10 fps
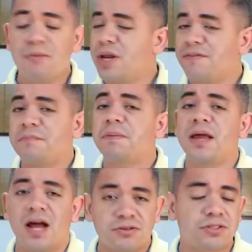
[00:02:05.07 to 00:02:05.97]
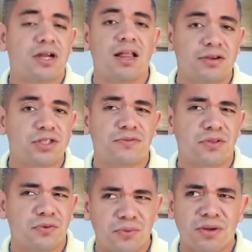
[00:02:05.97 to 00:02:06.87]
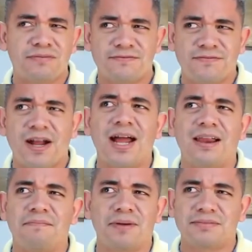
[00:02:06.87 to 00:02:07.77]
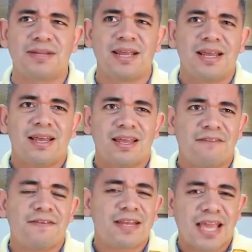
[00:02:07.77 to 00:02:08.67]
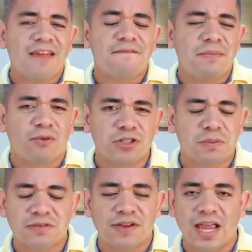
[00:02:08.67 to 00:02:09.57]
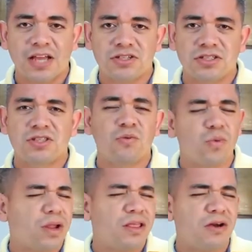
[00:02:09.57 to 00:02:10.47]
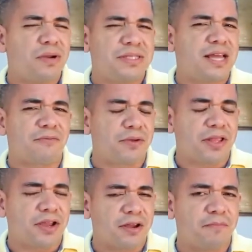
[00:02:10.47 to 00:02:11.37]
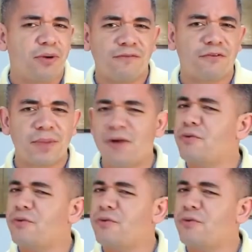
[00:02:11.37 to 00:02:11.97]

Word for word: I would even pay one hundred dollars for the wood, fine, but if it gave me more specifications, the wood alone is not really a good point for me.